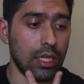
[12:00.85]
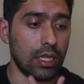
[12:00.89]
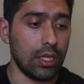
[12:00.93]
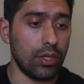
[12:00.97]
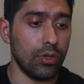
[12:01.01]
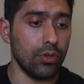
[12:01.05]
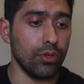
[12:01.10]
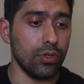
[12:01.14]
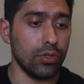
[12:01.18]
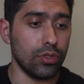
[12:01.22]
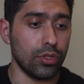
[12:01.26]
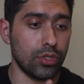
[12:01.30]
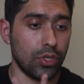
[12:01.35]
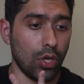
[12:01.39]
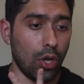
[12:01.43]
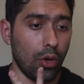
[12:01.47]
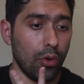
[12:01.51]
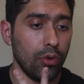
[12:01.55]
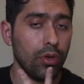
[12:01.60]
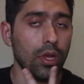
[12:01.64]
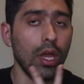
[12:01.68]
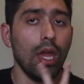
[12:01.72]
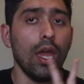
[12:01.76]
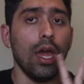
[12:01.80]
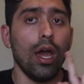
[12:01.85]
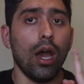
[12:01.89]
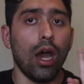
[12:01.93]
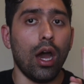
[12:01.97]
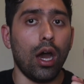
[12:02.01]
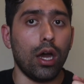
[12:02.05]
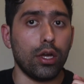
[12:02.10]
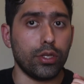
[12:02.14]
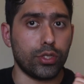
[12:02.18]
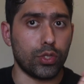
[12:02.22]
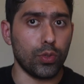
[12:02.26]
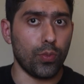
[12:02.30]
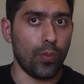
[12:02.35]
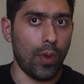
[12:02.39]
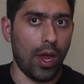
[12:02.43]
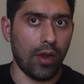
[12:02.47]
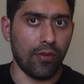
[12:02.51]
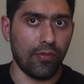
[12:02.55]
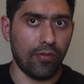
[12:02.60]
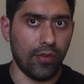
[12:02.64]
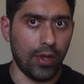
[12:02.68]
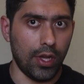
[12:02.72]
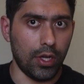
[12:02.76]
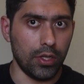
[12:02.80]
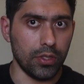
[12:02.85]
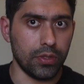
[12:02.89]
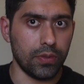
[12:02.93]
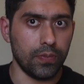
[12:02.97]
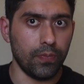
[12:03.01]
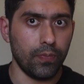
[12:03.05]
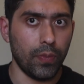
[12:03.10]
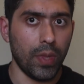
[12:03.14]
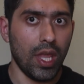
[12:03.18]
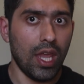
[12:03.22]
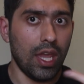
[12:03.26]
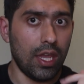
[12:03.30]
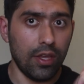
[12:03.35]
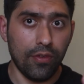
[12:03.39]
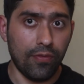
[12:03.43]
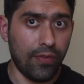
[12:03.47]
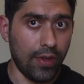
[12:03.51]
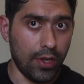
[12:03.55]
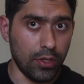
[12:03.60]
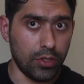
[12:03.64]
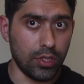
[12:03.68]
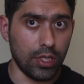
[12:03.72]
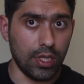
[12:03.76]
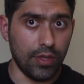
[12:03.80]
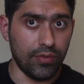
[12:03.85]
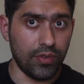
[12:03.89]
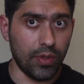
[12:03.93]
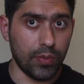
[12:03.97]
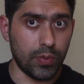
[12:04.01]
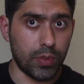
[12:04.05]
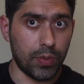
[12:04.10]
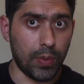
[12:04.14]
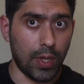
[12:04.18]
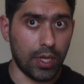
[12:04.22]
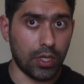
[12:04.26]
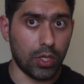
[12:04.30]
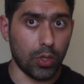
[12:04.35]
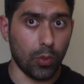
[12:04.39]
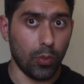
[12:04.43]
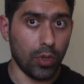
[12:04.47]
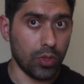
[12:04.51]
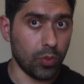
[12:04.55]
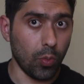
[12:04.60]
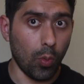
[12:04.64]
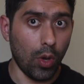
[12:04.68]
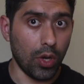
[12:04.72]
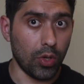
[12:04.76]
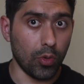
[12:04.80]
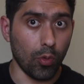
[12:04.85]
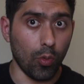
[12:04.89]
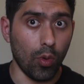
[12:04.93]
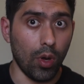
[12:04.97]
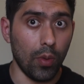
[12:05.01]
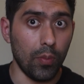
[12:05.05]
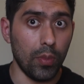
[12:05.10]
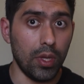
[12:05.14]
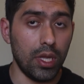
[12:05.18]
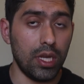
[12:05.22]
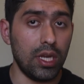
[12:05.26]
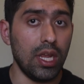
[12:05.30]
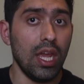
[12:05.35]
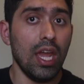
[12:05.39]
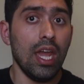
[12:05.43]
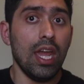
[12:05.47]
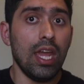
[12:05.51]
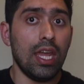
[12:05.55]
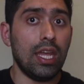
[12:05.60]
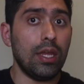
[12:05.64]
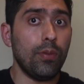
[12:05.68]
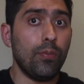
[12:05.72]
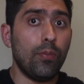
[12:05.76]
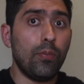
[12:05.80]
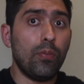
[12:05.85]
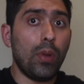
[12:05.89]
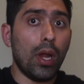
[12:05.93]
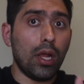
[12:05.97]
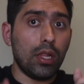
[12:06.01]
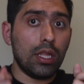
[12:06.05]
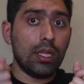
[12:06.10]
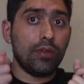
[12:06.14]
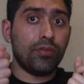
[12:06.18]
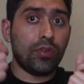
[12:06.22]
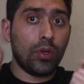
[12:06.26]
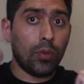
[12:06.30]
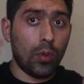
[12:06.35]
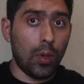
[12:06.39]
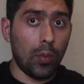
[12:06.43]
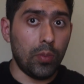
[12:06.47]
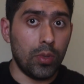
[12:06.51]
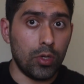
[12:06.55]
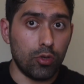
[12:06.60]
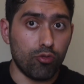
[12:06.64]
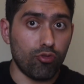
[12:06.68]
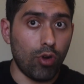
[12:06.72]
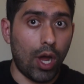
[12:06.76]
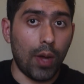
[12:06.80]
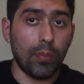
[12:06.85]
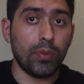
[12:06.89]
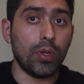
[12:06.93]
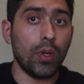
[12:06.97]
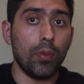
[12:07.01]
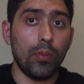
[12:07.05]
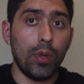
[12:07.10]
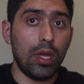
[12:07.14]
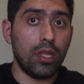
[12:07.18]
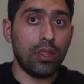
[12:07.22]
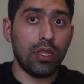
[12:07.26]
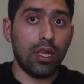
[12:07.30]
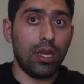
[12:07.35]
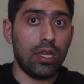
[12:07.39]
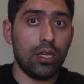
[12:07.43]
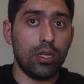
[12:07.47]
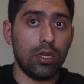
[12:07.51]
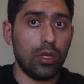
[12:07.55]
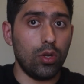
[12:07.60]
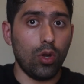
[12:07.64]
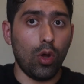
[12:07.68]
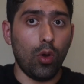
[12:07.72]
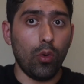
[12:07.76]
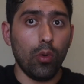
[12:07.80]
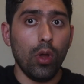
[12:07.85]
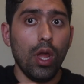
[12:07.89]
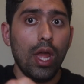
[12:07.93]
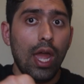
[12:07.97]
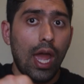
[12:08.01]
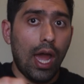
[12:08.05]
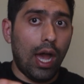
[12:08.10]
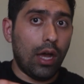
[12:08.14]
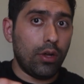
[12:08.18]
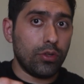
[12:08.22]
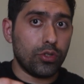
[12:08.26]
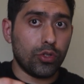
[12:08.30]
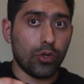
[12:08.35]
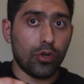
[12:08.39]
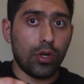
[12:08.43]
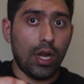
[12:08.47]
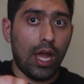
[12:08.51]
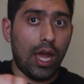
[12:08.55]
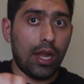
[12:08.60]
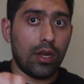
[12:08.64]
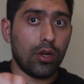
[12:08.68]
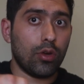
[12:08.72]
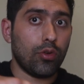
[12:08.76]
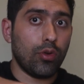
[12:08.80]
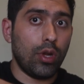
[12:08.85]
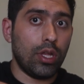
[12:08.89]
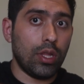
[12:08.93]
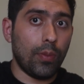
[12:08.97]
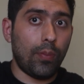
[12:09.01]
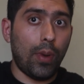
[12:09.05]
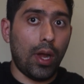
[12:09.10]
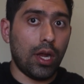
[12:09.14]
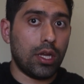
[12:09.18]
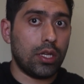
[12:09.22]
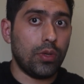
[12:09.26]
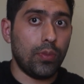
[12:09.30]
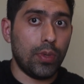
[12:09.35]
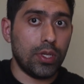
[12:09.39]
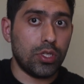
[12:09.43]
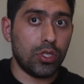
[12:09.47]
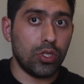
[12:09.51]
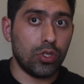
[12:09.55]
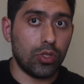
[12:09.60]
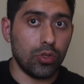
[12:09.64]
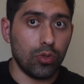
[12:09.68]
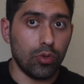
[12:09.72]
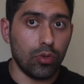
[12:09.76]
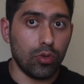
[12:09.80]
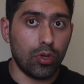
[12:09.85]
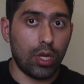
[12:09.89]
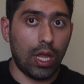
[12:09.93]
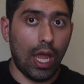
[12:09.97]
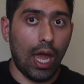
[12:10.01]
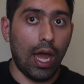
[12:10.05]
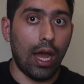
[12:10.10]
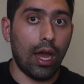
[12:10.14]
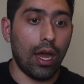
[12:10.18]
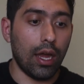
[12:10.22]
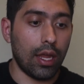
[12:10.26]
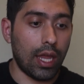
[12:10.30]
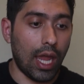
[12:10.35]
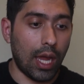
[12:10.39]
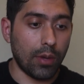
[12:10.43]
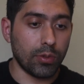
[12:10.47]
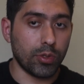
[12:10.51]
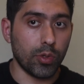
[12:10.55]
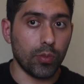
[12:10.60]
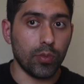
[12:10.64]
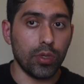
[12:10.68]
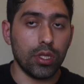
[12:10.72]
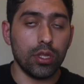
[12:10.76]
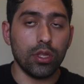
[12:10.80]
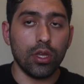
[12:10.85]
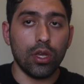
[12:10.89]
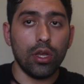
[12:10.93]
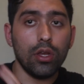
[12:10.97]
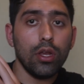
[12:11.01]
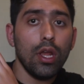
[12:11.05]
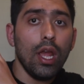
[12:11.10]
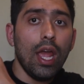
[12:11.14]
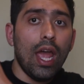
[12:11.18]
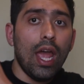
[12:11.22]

they showed, Superman failed. He failed to lift up Spectre with Wonder Woman. He barely lifted him up and dropped him, and then, Hal Jordan had to create a pocket dimension to capture him in there.